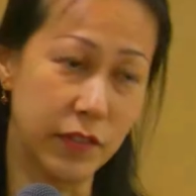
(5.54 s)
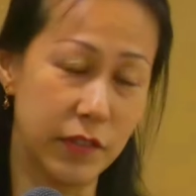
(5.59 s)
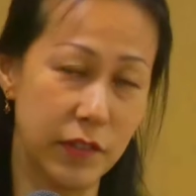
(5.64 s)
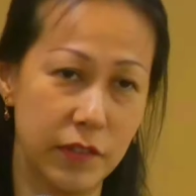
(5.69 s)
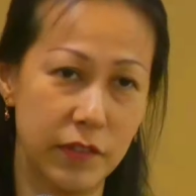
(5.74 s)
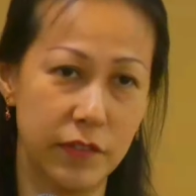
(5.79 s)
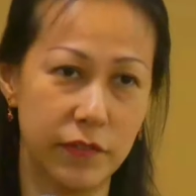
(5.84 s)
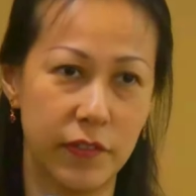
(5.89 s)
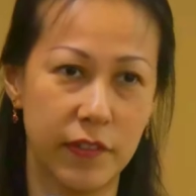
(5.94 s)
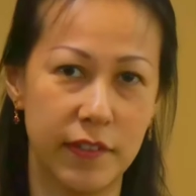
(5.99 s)
to
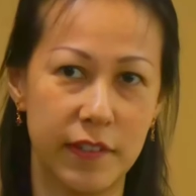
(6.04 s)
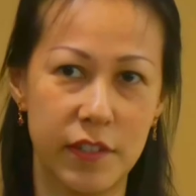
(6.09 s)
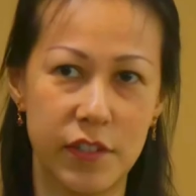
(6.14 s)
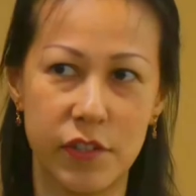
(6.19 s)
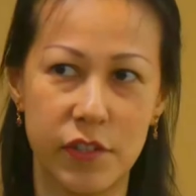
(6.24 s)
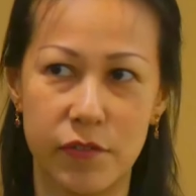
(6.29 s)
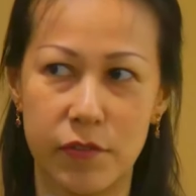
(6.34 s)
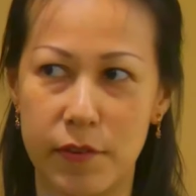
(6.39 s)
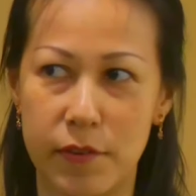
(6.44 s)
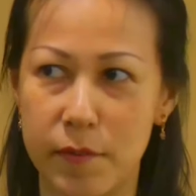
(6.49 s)
go for the
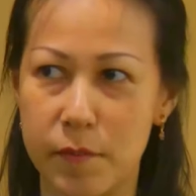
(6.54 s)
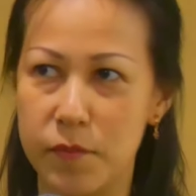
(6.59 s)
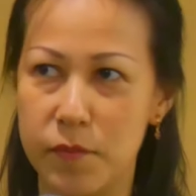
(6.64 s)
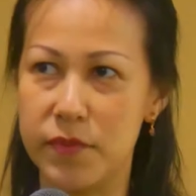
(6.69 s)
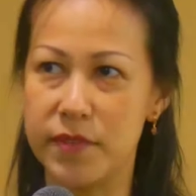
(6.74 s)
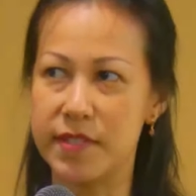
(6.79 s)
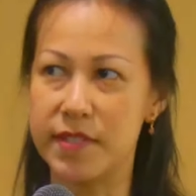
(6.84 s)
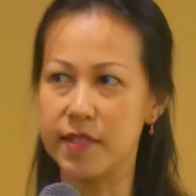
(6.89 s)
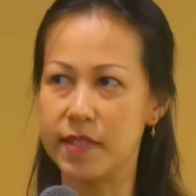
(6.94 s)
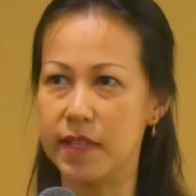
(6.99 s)
SHREEM
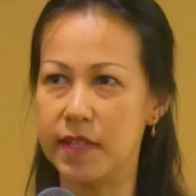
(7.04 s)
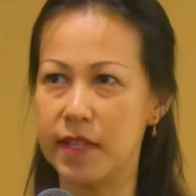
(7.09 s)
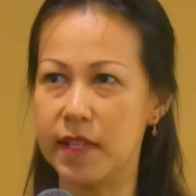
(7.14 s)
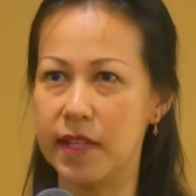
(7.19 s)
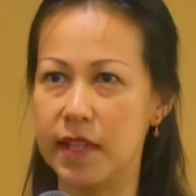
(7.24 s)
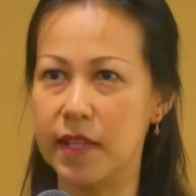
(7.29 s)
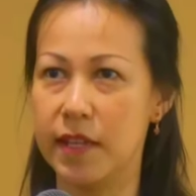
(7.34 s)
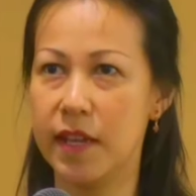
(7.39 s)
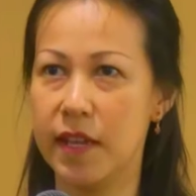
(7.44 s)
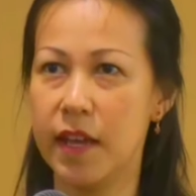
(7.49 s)

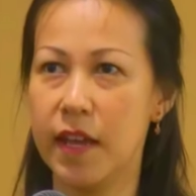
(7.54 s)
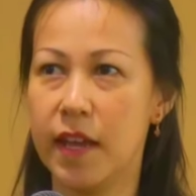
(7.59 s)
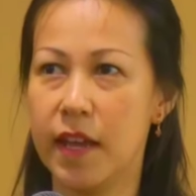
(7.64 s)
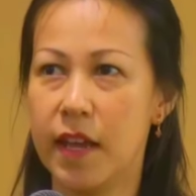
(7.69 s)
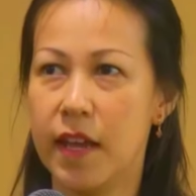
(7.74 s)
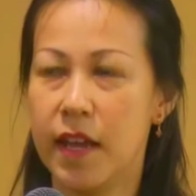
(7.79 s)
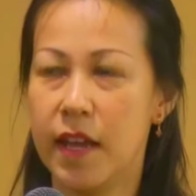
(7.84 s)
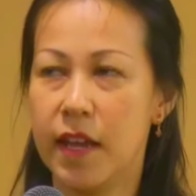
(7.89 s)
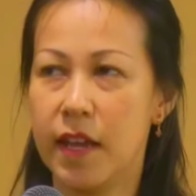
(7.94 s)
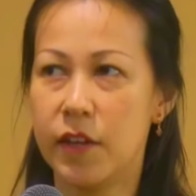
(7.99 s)
BRZEE
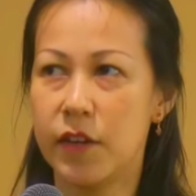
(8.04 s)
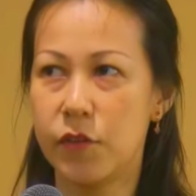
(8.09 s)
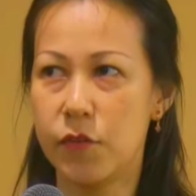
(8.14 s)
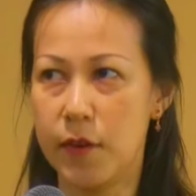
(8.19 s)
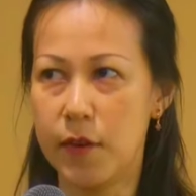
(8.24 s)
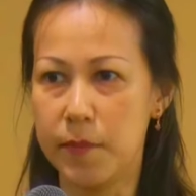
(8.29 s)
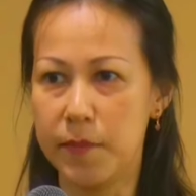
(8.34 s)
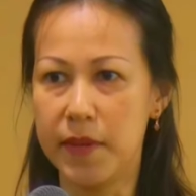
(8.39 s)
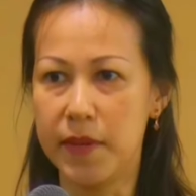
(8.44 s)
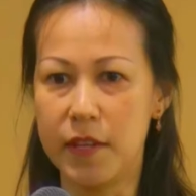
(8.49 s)

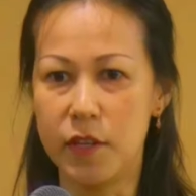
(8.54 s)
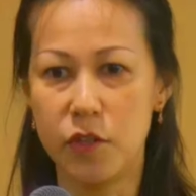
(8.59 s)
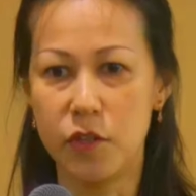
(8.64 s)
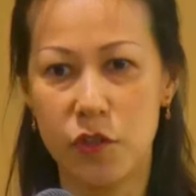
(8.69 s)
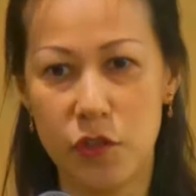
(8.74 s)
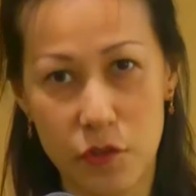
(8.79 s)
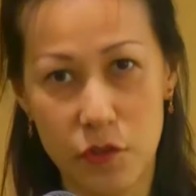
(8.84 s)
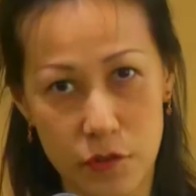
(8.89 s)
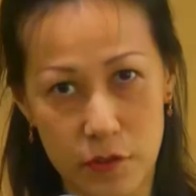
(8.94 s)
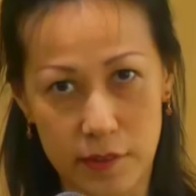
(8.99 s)
trip in
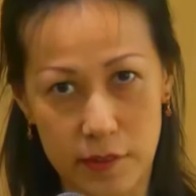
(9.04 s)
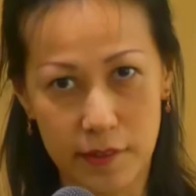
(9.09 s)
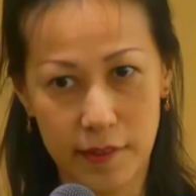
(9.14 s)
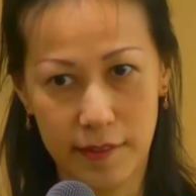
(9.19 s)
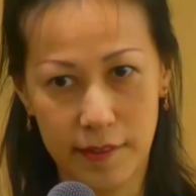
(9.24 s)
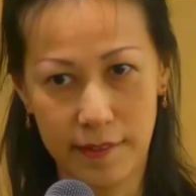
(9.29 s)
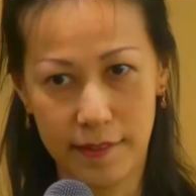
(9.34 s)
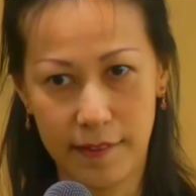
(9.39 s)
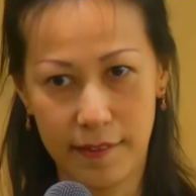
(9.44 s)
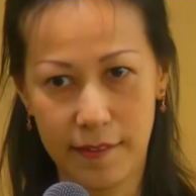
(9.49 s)
June.
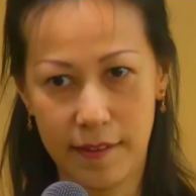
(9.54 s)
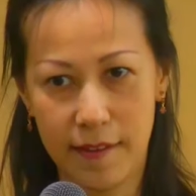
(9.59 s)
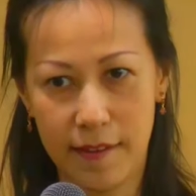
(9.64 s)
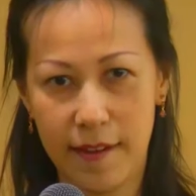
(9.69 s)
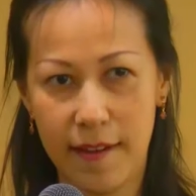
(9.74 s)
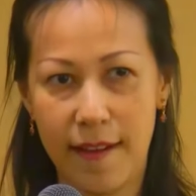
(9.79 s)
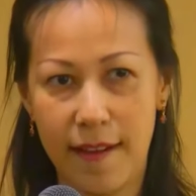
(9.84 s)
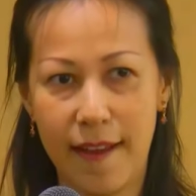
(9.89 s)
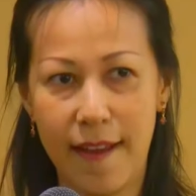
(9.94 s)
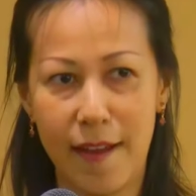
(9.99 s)

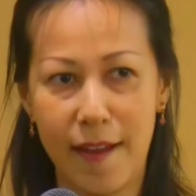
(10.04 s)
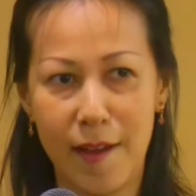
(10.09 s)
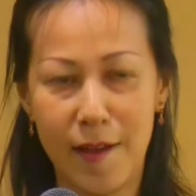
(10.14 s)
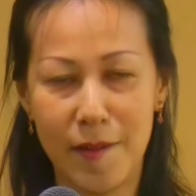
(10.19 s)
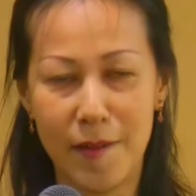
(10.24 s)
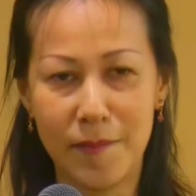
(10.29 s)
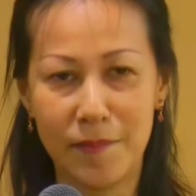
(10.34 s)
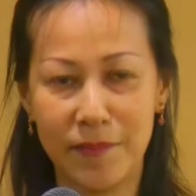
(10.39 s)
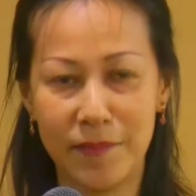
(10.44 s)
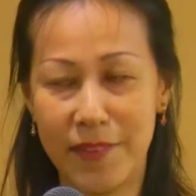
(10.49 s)

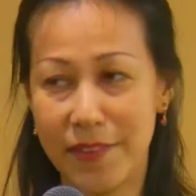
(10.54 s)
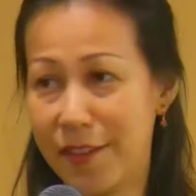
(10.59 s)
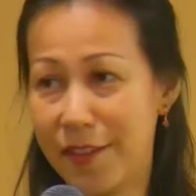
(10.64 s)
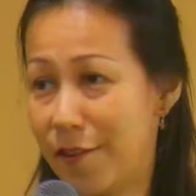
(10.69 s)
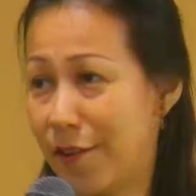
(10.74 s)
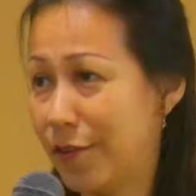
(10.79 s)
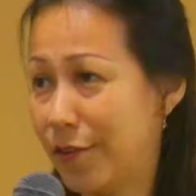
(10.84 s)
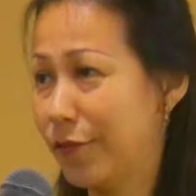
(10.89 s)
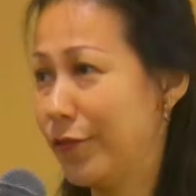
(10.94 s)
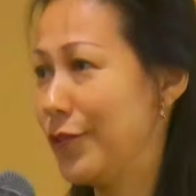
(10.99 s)

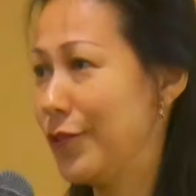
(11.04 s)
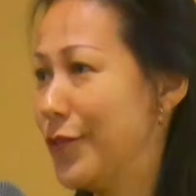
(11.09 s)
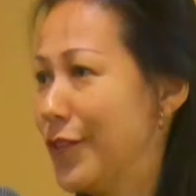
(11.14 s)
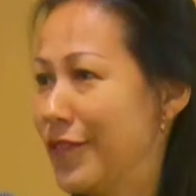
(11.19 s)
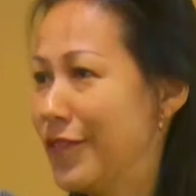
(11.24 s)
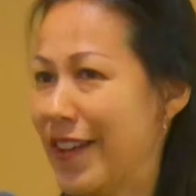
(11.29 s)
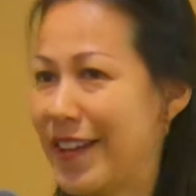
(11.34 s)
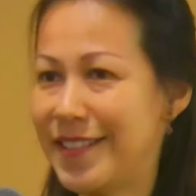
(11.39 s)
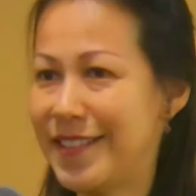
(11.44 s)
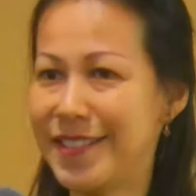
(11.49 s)
There are a few
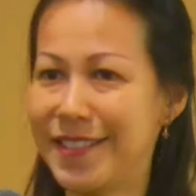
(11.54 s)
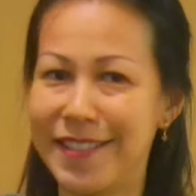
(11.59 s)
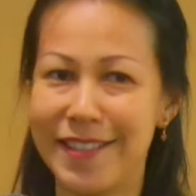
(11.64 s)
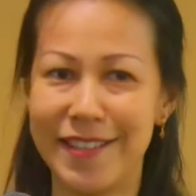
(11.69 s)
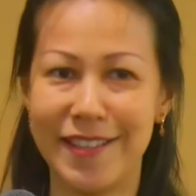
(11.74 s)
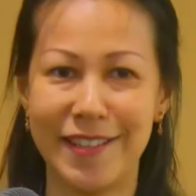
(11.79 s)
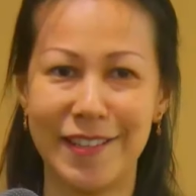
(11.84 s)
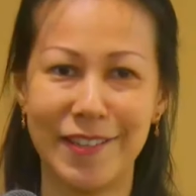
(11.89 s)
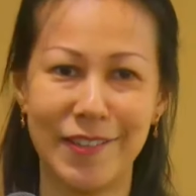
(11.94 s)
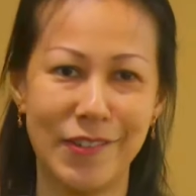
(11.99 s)
of us
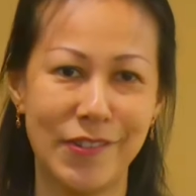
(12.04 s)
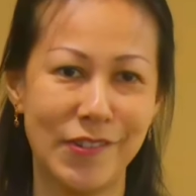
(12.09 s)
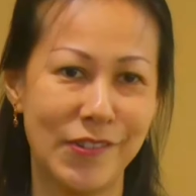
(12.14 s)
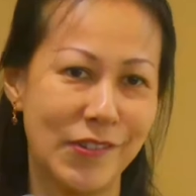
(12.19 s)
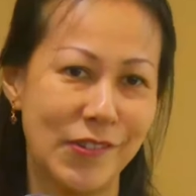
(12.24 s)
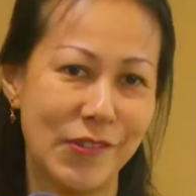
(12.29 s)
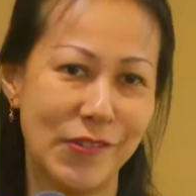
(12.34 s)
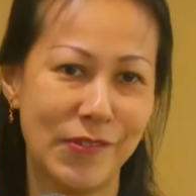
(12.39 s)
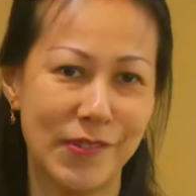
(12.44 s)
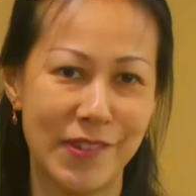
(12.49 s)
here
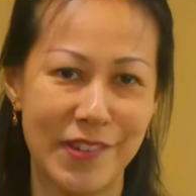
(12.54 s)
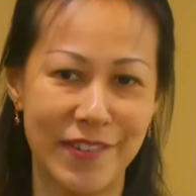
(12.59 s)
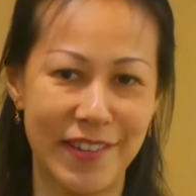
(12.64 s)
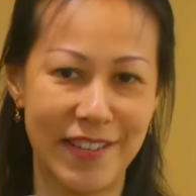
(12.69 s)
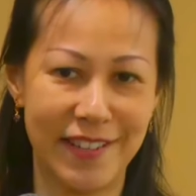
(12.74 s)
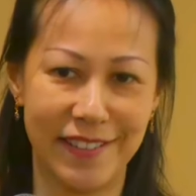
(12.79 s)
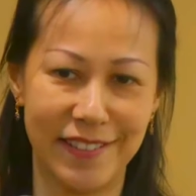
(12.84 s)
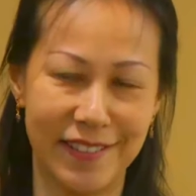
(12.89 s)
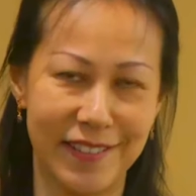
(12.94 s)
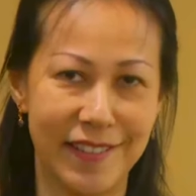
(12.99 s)
who were
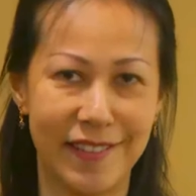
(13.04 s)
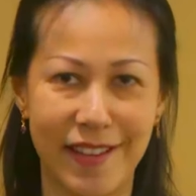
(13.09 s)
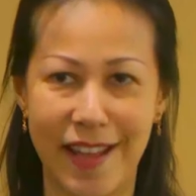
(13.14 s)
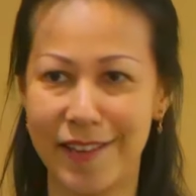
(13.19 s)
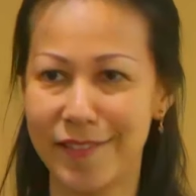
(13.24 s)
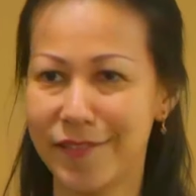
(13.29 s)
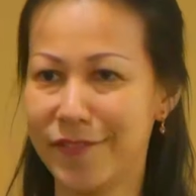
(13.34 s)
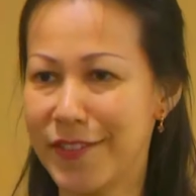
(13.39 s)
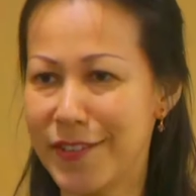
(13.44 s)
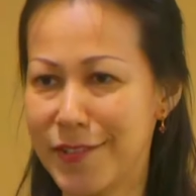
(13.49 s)
in
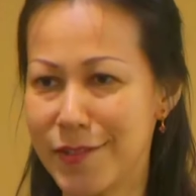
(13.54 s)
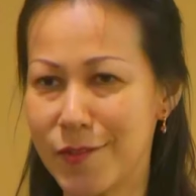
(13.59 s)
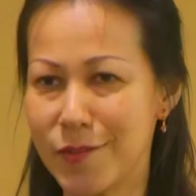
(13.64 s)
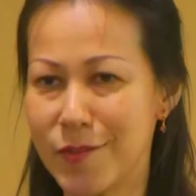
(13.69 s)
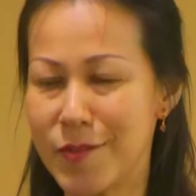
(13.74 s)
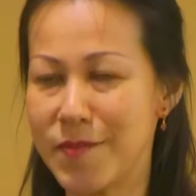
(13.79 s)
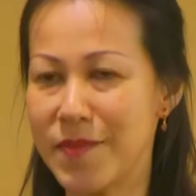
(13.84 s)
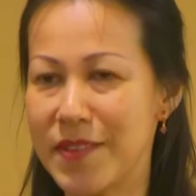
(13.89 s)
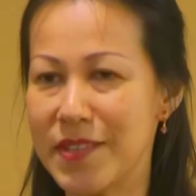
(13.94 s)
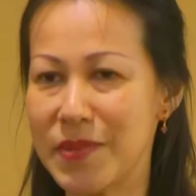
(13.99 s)
that first
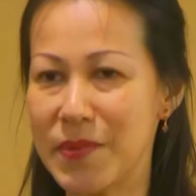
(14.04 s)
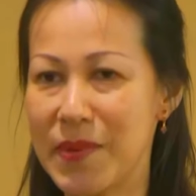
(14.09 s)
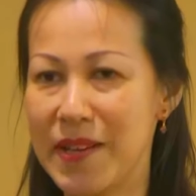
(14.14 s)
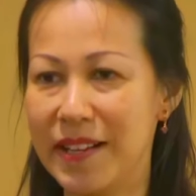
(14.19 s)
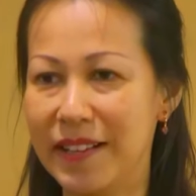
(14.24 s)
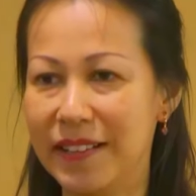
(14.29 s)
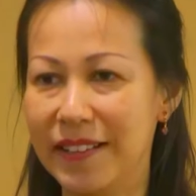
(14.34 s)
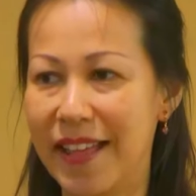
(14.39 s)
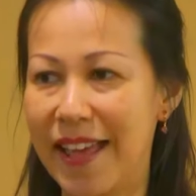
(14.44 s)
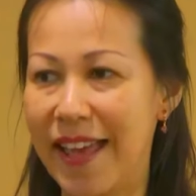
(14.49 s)
group as
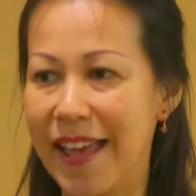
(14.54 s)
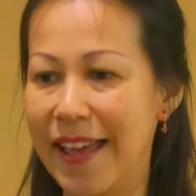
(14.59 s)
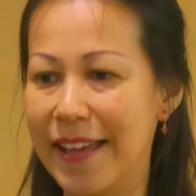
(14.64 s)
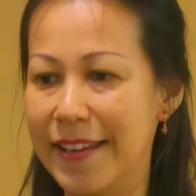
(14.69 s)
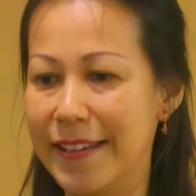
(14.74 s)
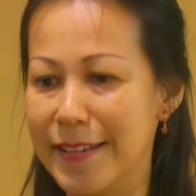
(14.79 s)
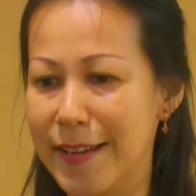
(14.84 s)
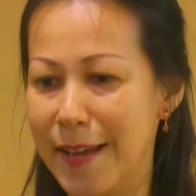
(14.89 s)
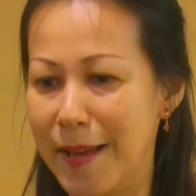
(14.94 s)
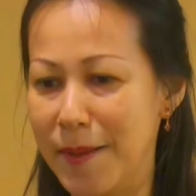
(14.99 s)
well,
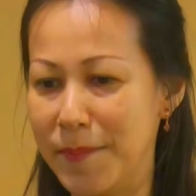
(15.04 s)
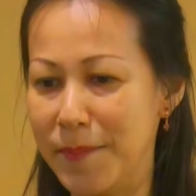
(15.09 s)
and